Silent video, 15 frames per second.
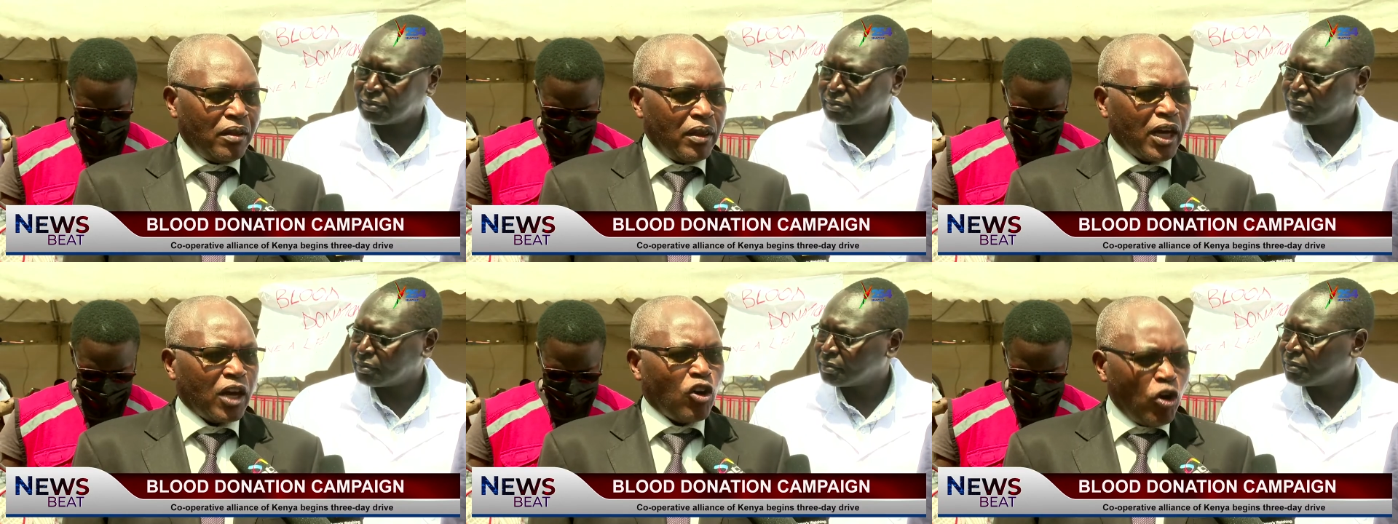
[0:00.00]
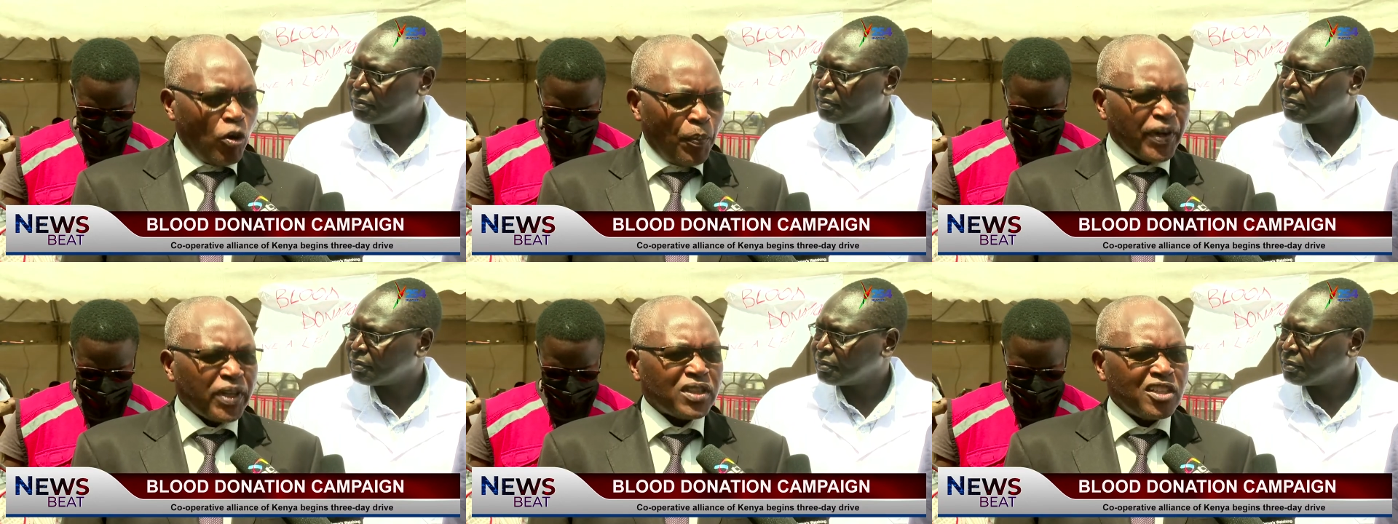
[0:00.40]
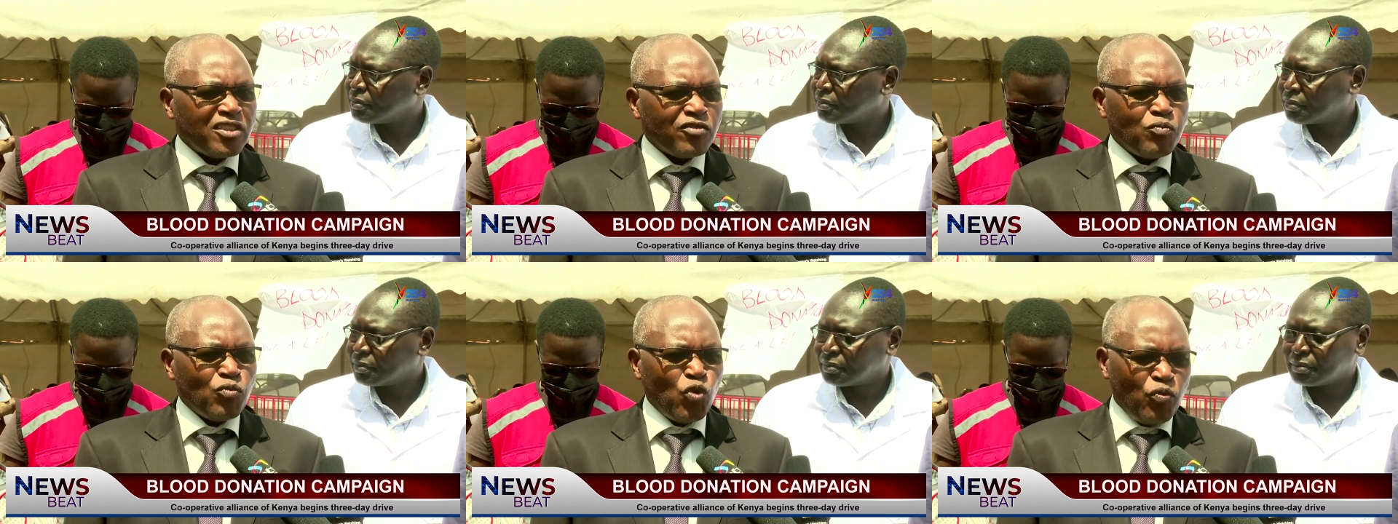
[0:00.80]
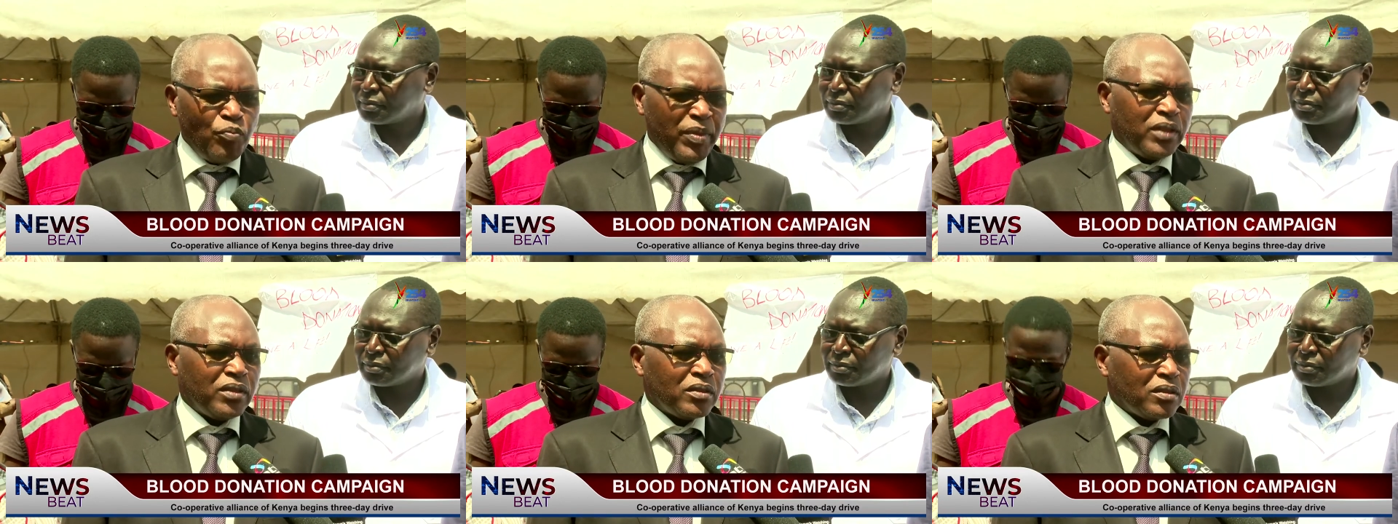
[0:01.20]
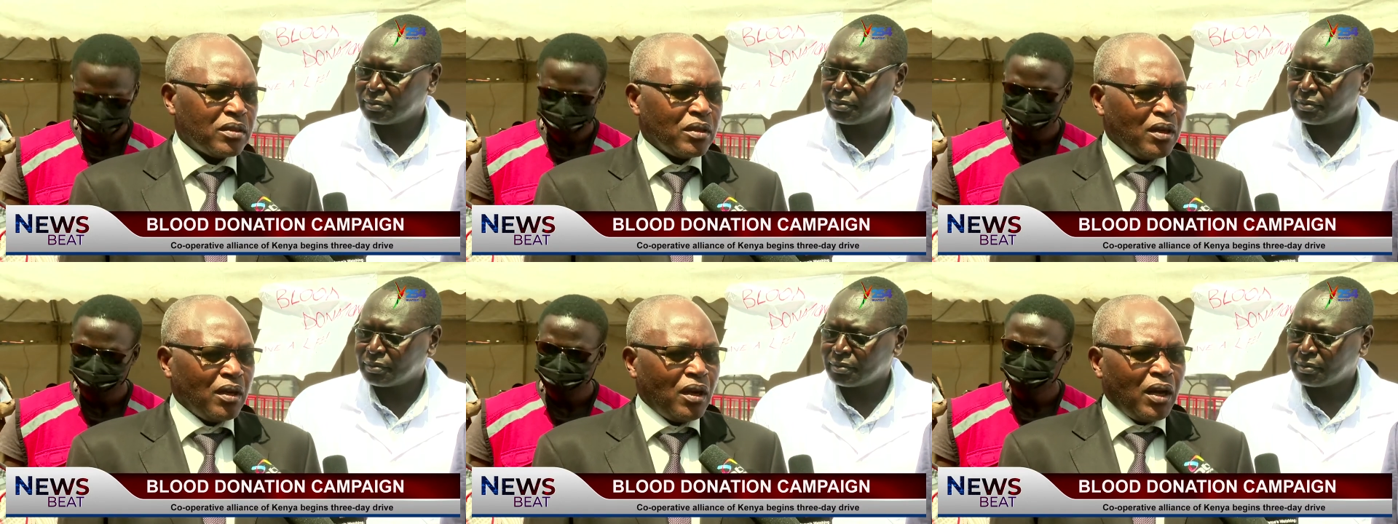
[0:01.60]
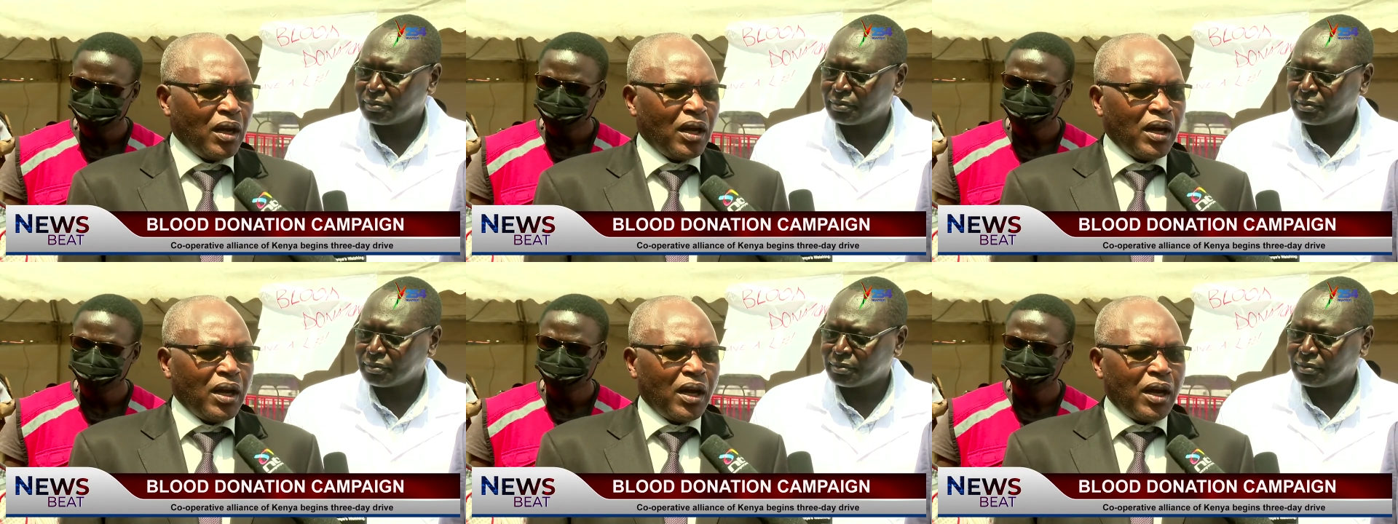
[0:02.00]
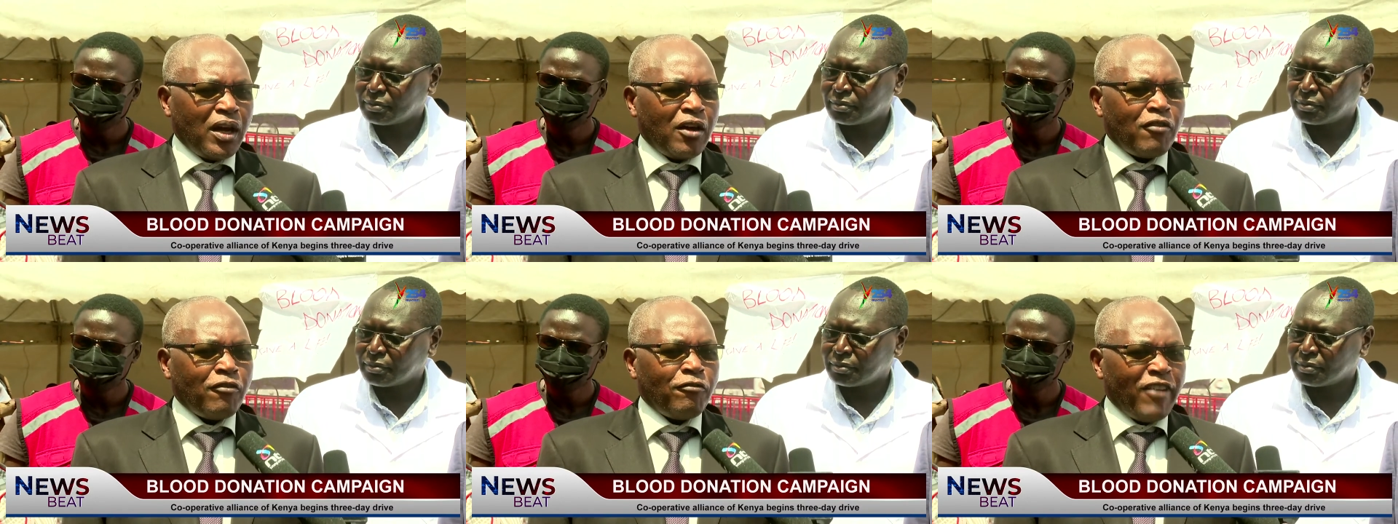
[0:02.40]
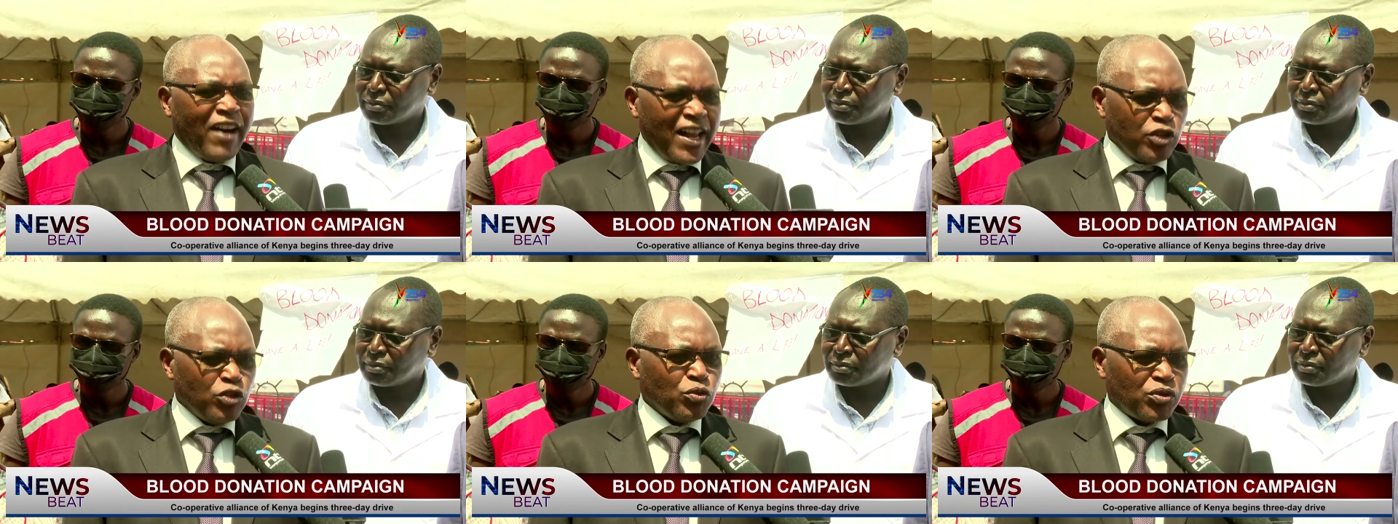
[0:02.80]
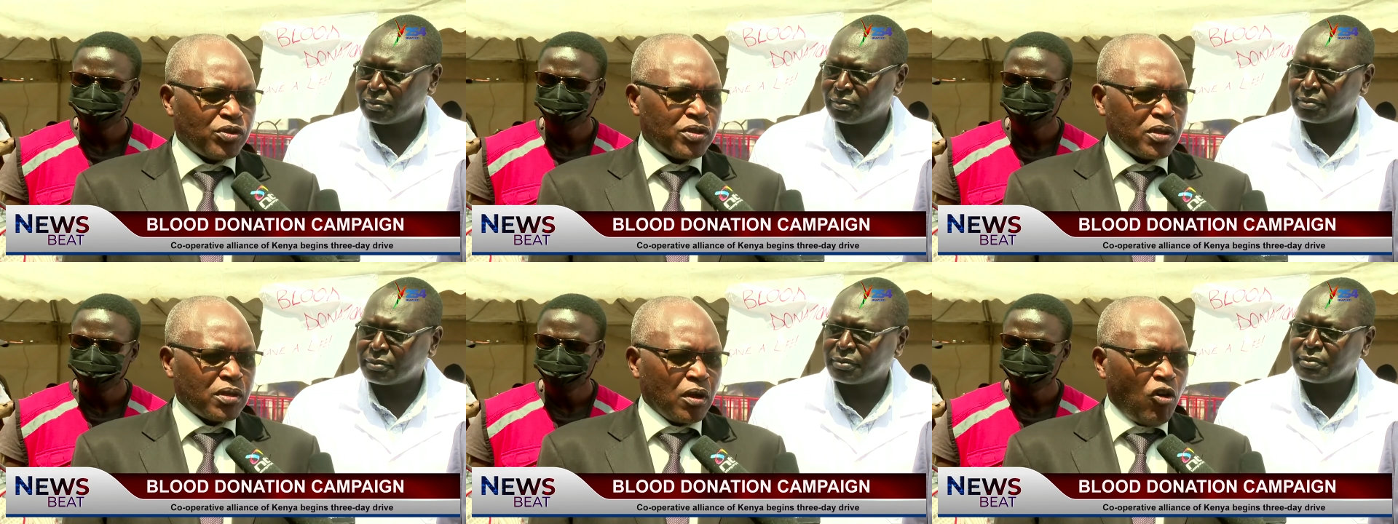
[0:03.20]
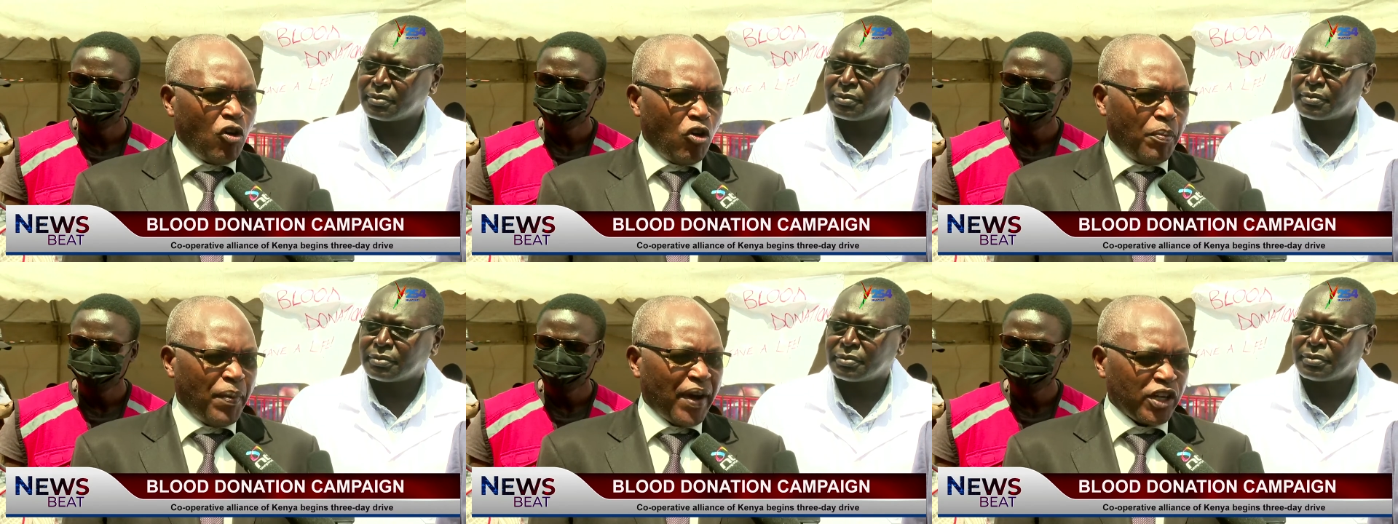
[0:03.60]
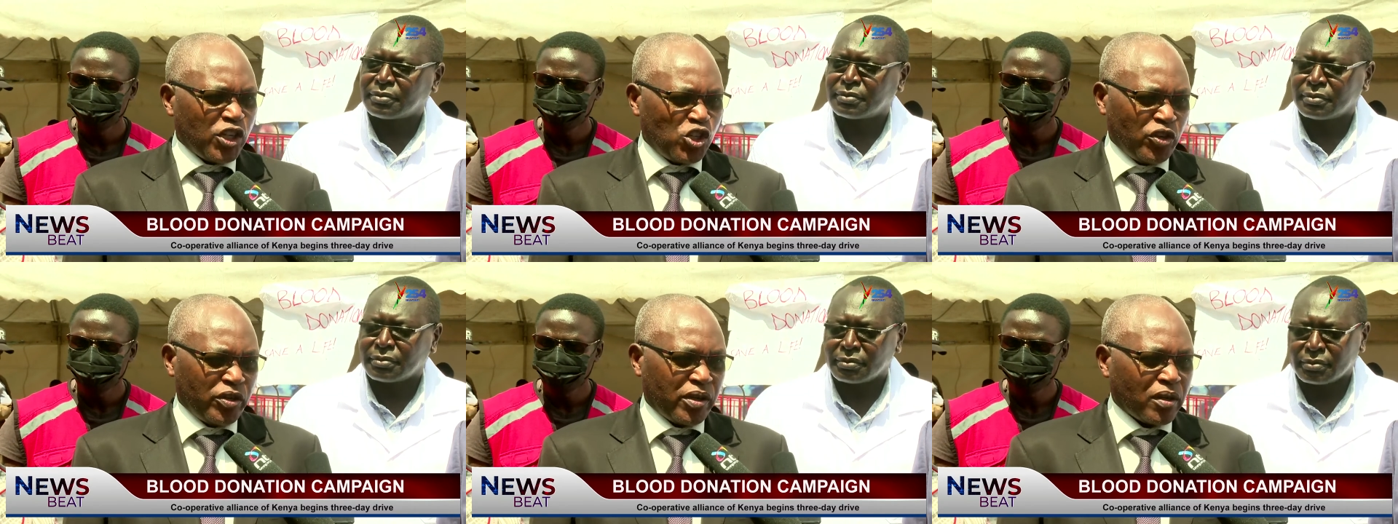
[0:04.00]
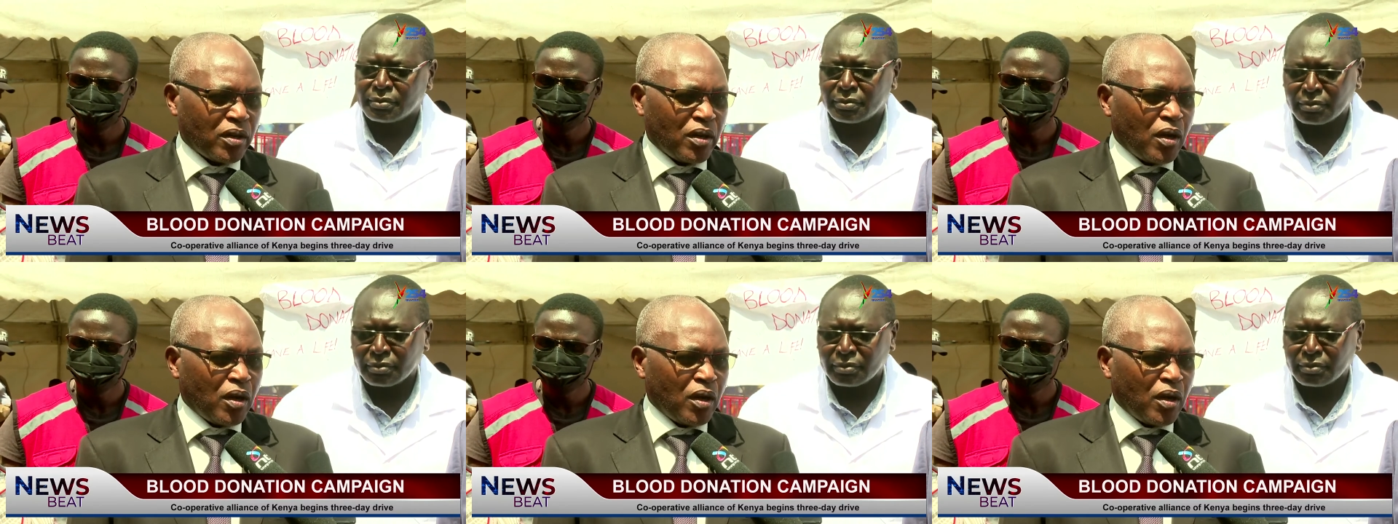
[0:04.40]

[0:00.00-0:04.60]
Speaker 1: The cooperative movement values cooperation.